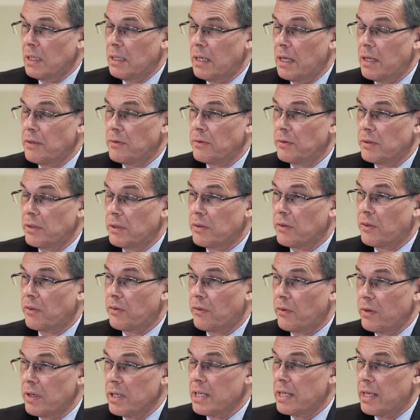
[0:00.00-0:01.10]
Andrew, there are
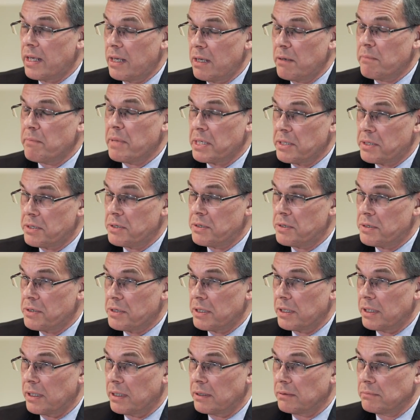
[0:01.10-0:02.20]
three key messages
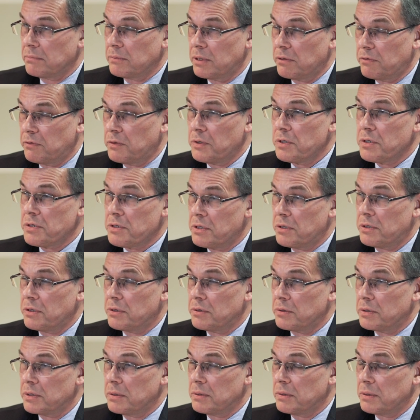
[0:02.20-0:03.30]
here. The first
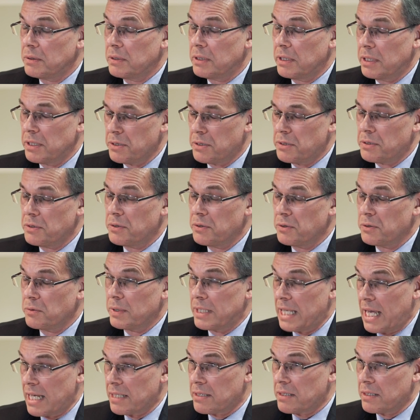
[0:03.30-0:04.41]
is to do with
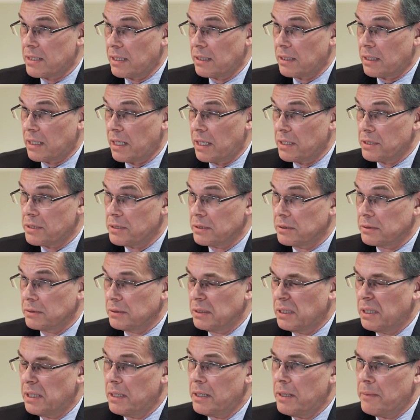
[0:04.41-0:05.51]
asset allocation.
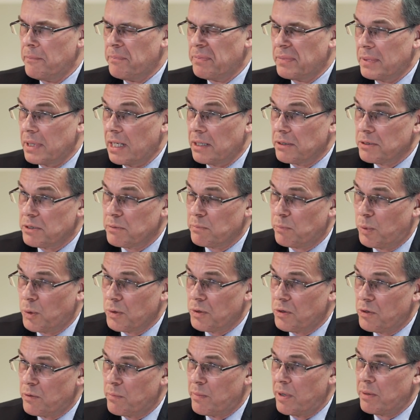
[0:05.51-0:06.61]
Now, it's
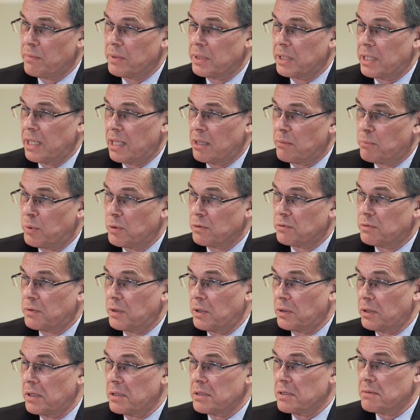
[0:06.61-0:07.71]
important to remember that our
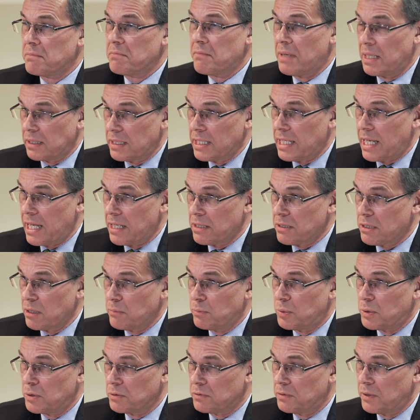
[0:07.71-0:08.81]
portfolios are multi-asset
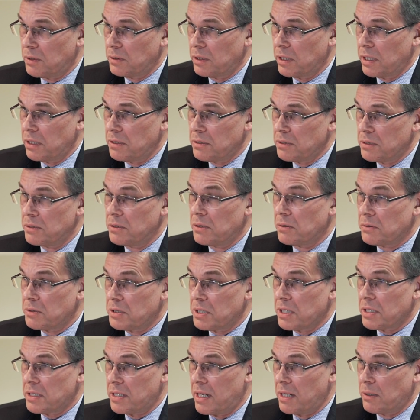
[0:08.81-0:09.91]
portfolios, not
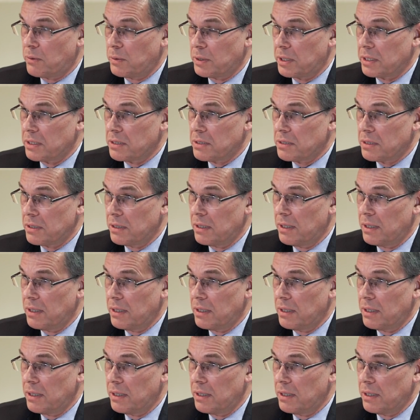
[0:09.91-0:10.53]
just equities.